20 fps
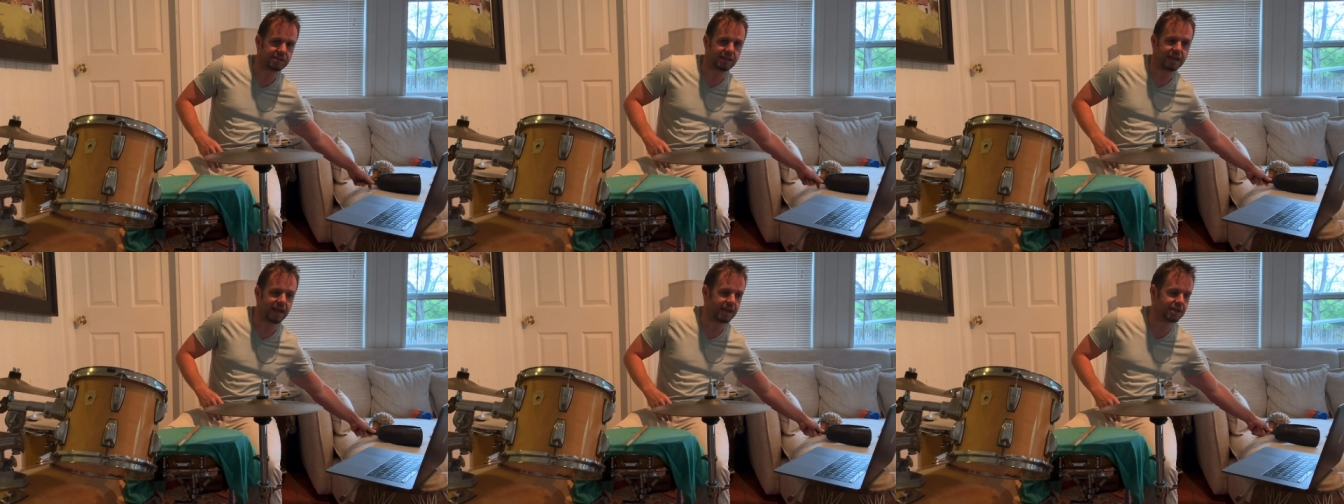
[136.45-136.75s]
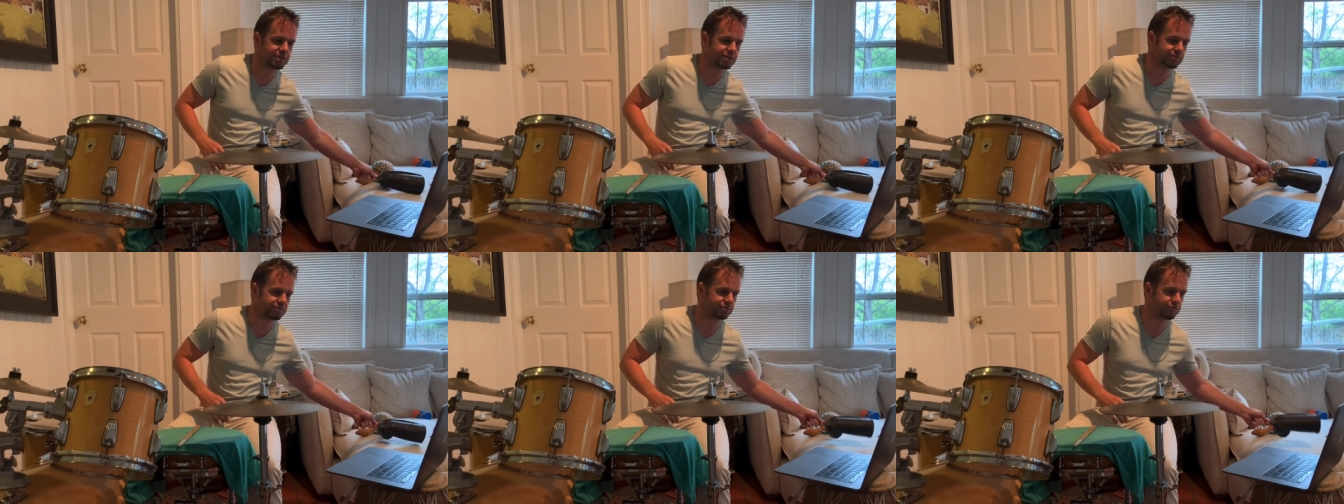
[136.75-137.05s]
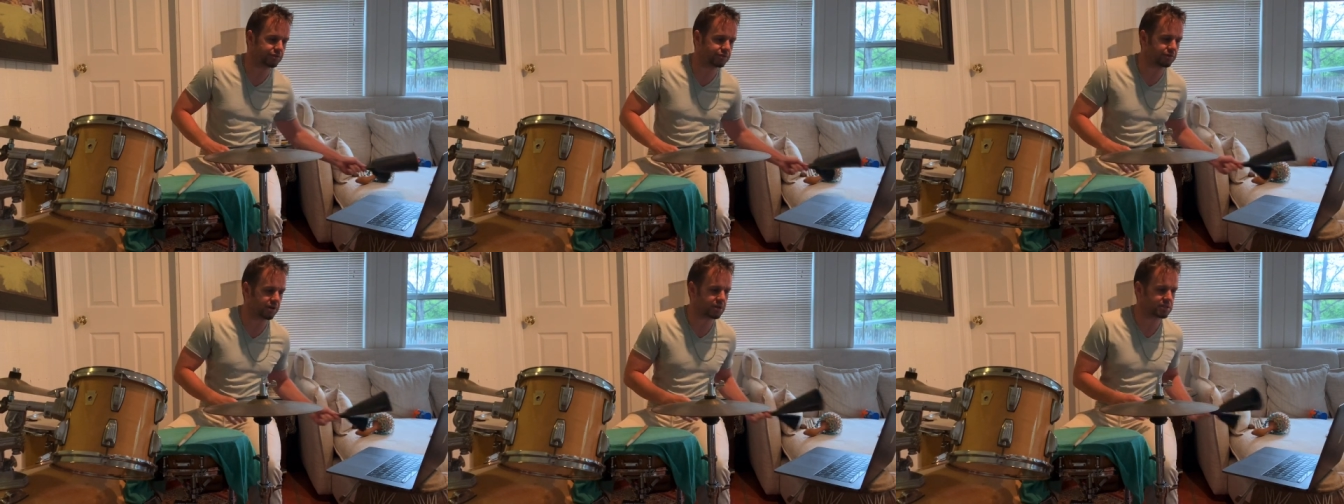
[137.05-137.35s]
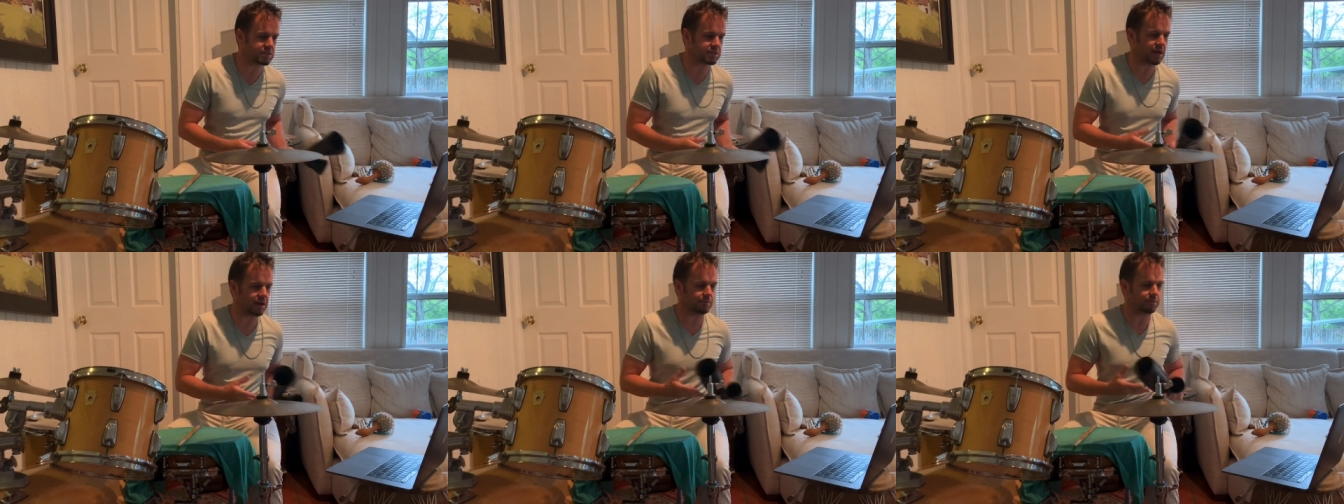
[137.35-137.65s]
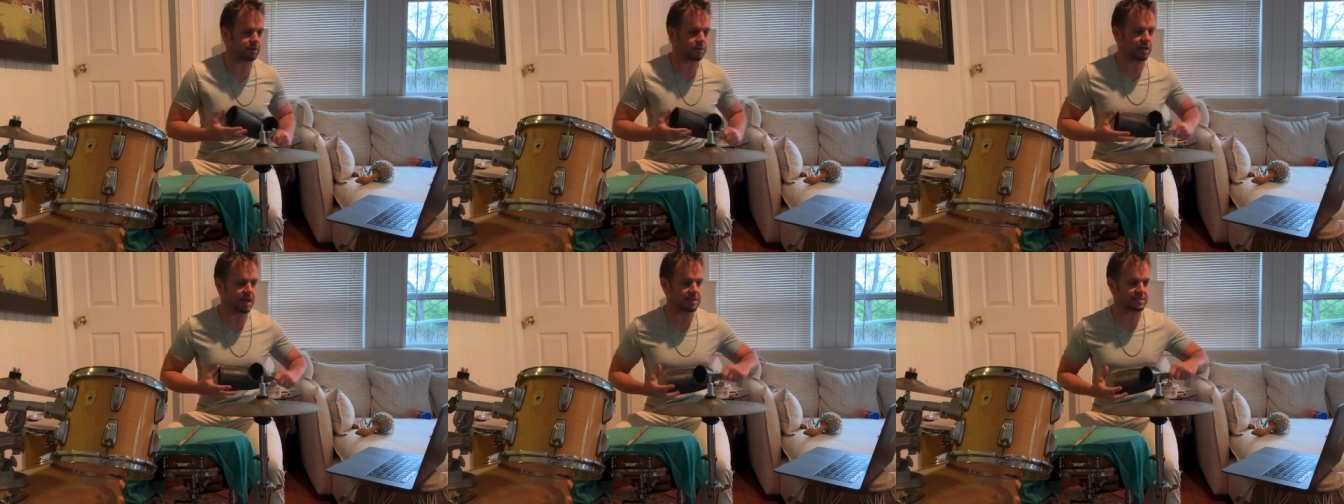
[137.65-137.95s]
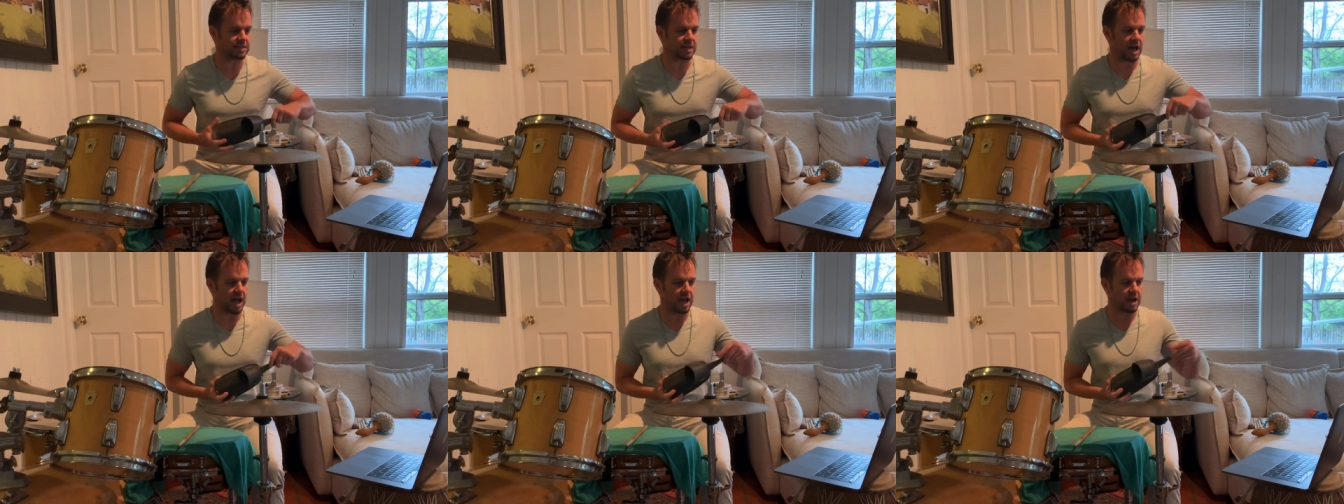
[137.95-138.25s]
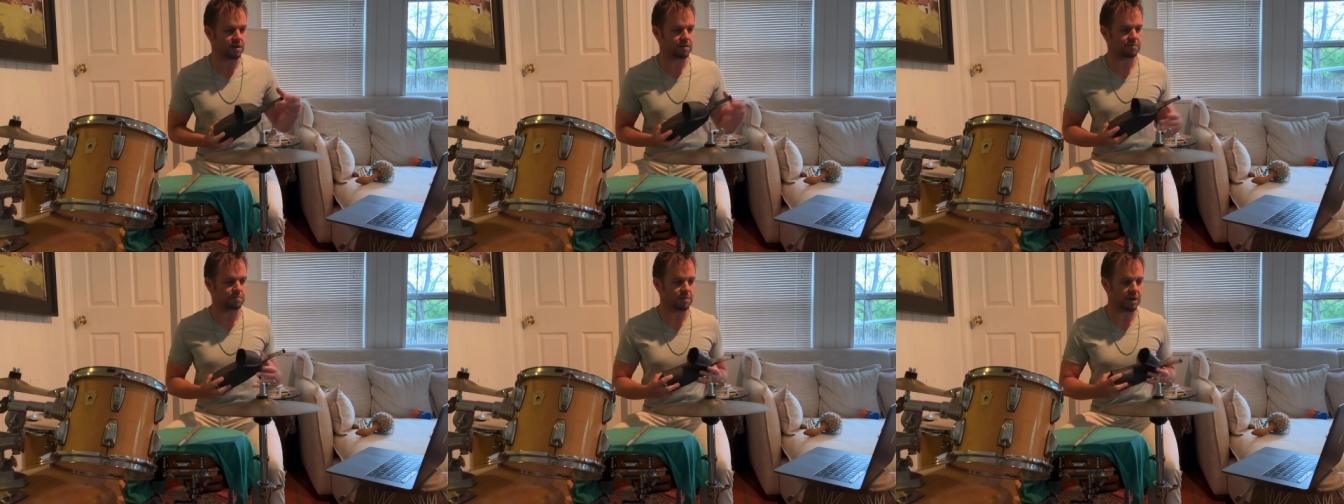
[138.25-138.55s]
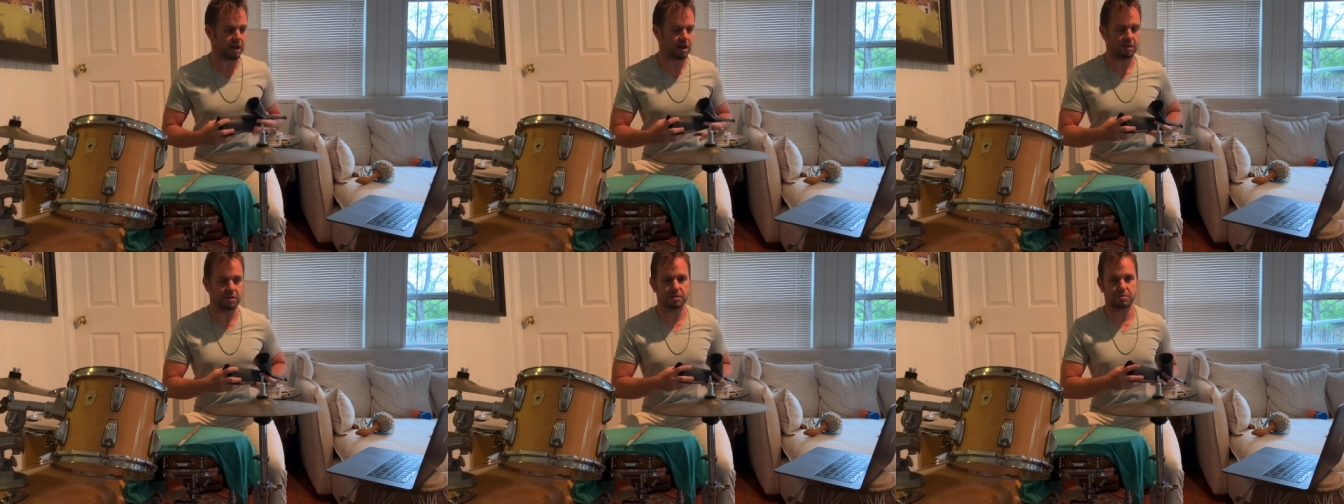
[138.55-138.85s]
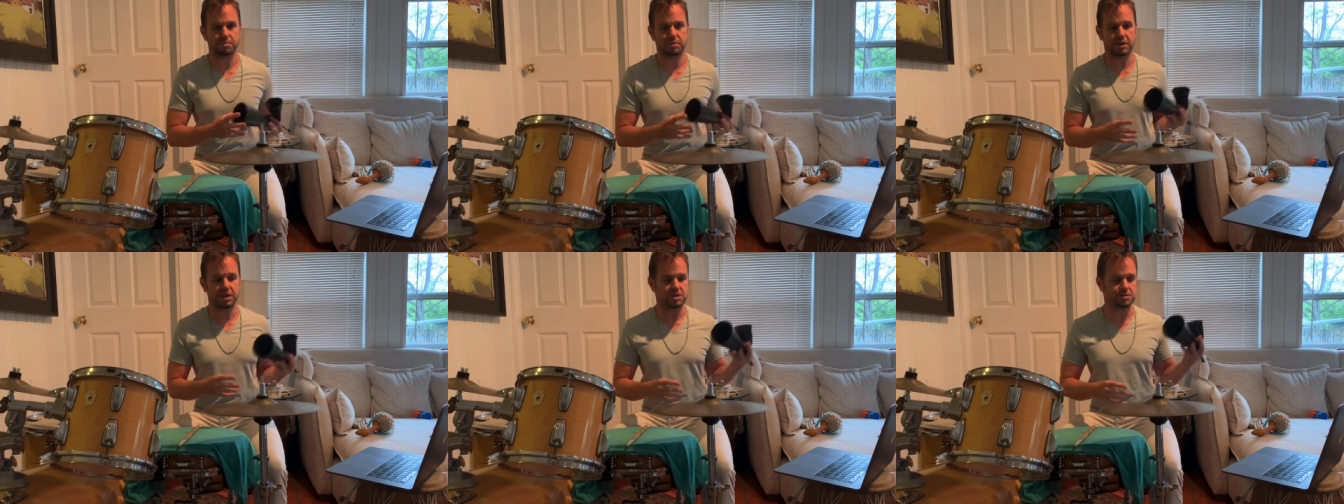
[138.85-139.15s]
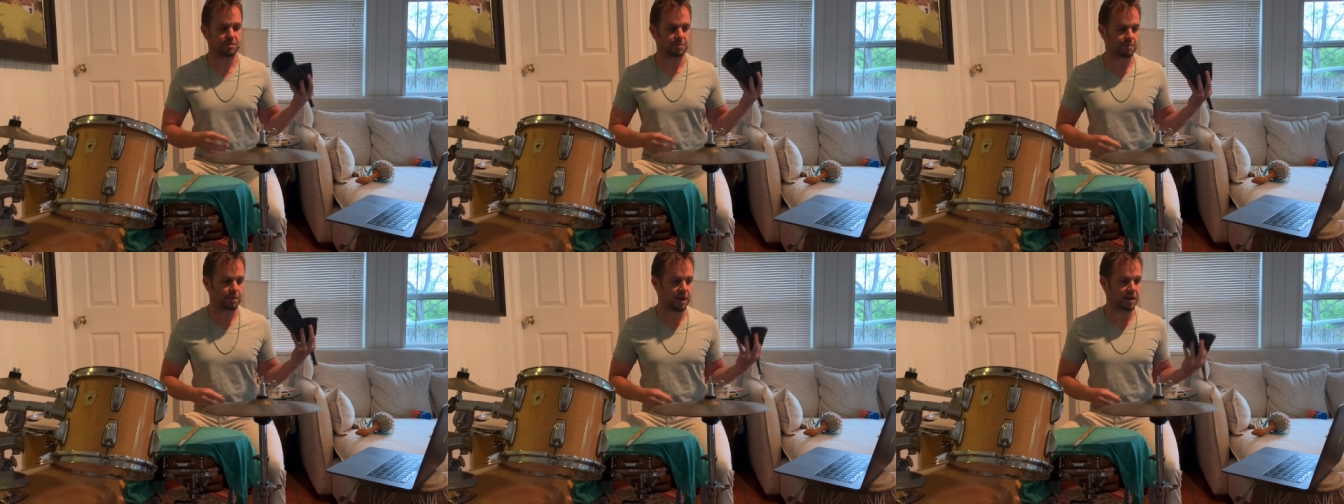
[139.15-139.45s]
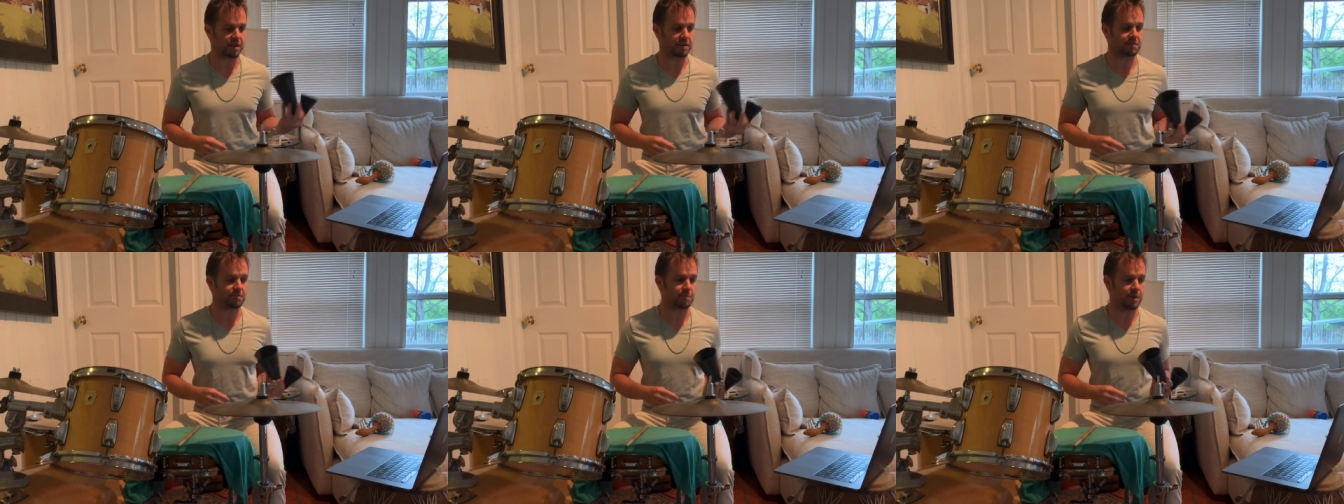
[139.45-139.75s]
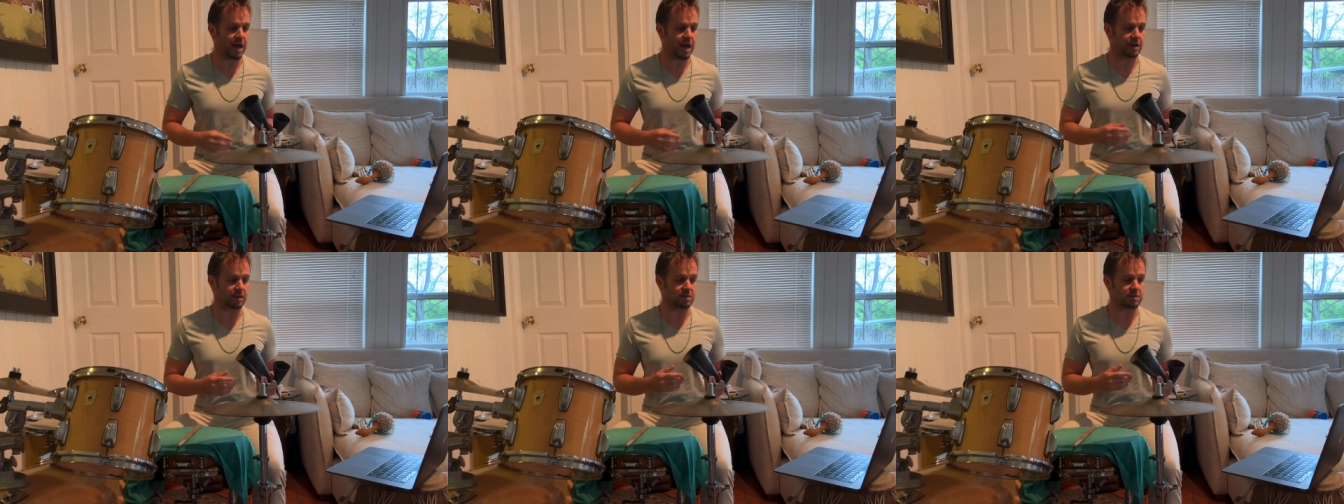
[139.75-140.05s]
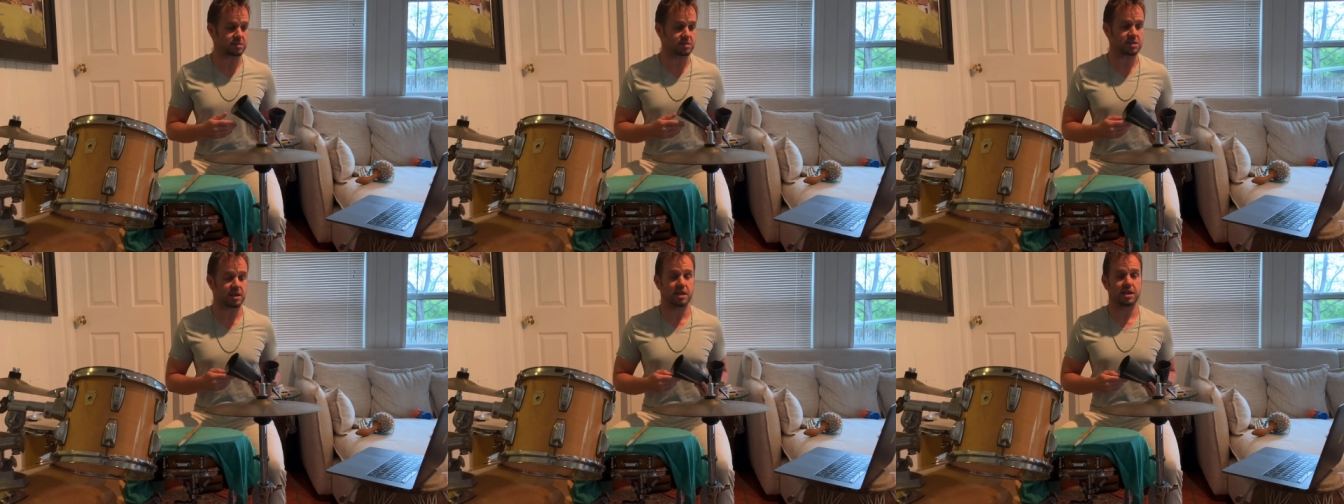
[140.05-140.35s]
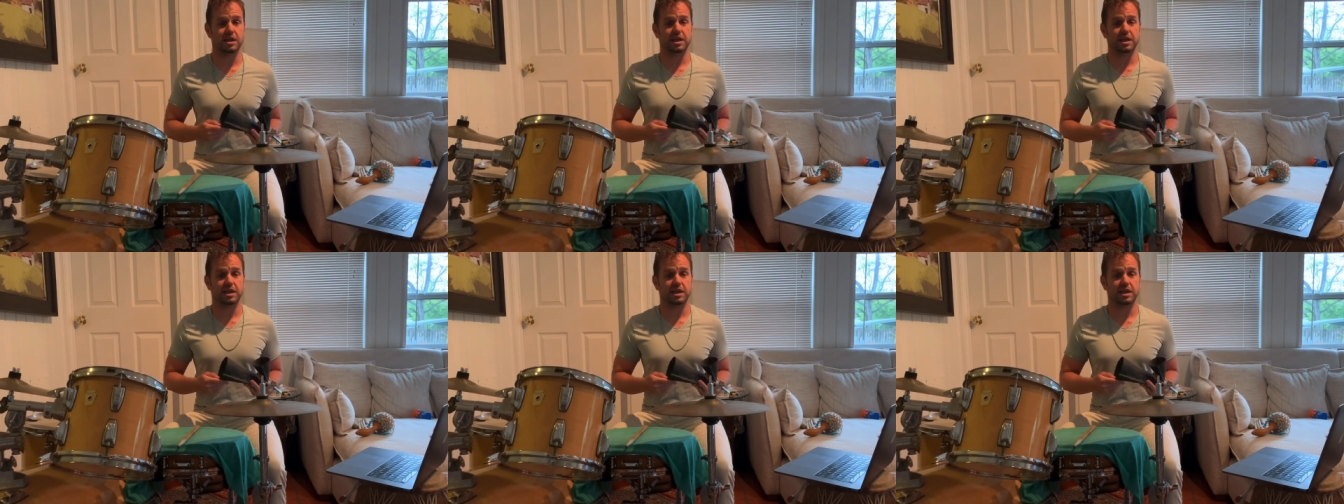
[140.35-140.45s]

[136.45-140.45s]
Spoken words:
the Haitian Vodou ensemble has an iron bell that plays repetitive patterns,